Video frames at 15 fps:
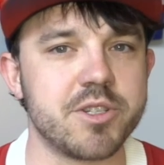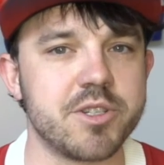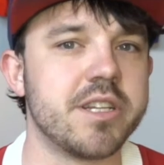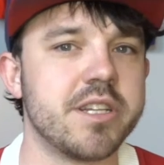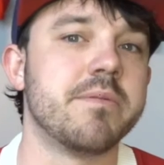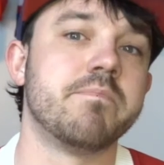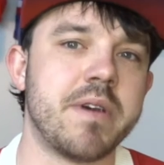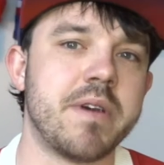and
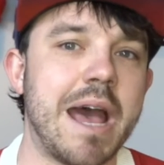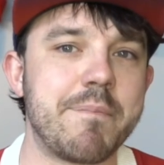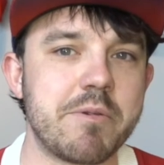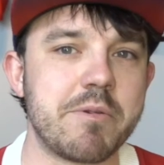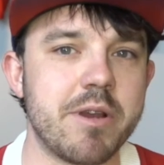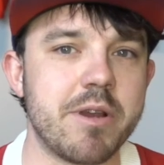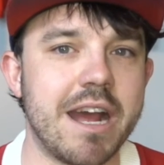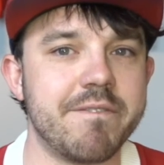happy we
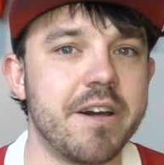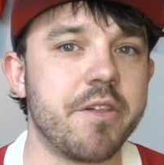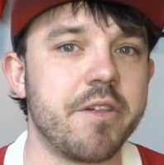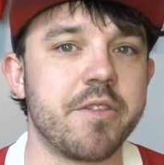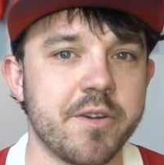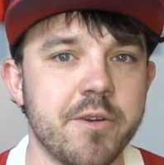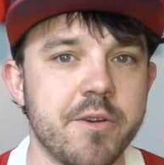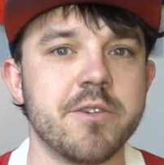have that
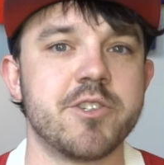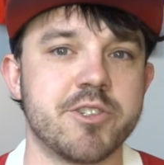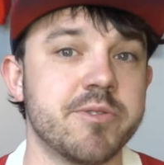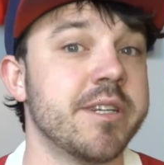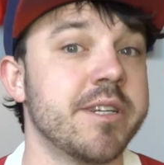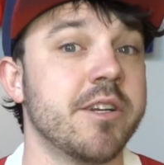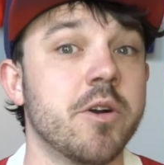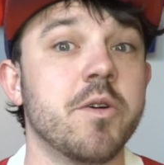third string
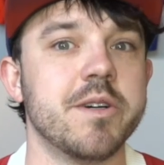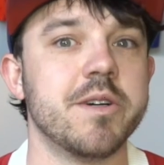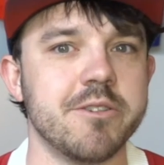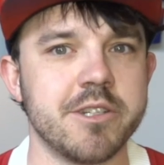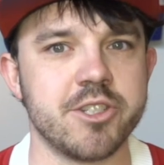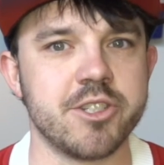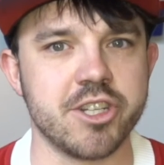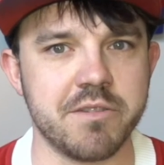goalie who can
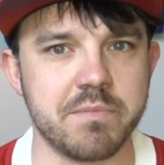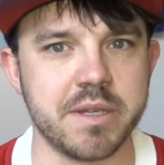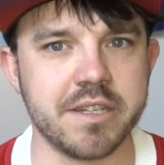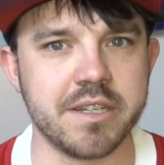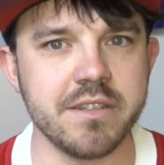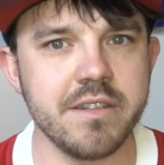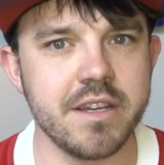jump in.